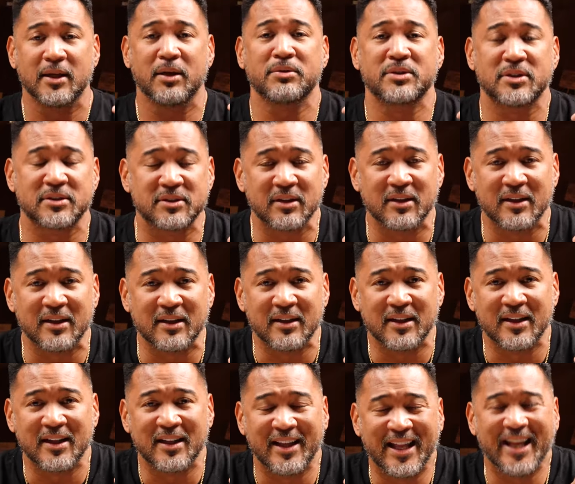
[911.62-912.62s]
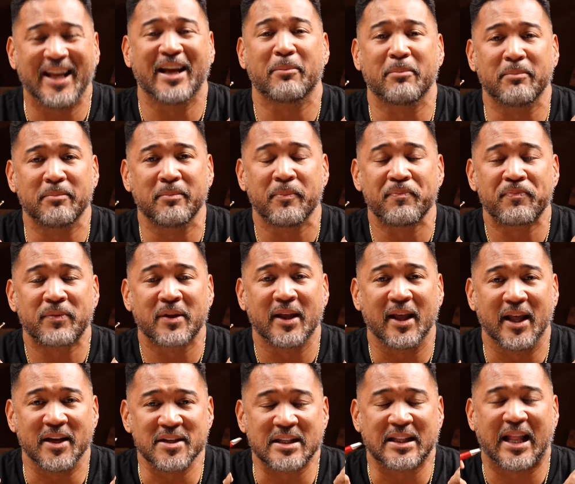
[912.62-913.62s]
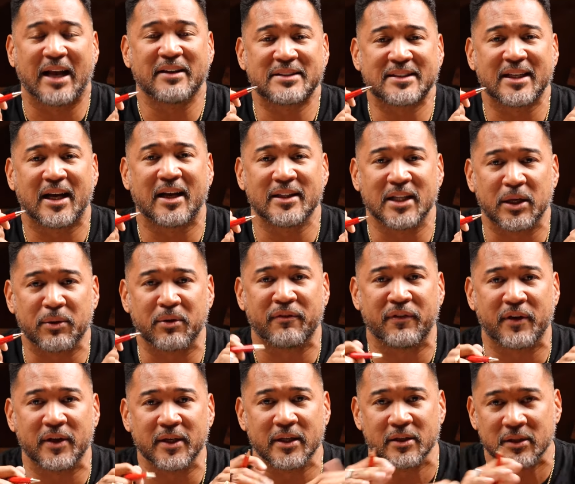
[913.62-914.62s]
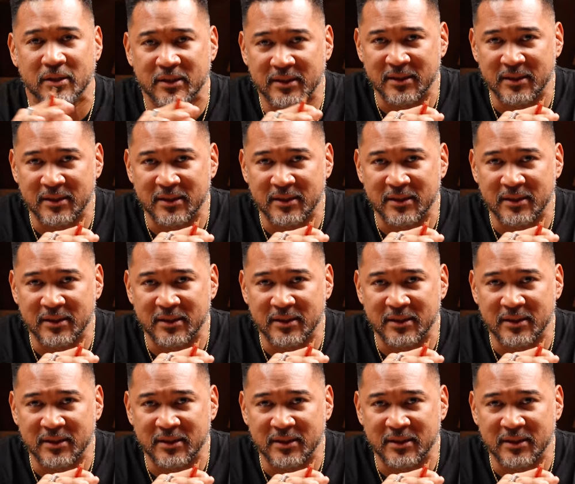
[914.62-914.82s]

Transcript: It was him and his lifestyle they were funding.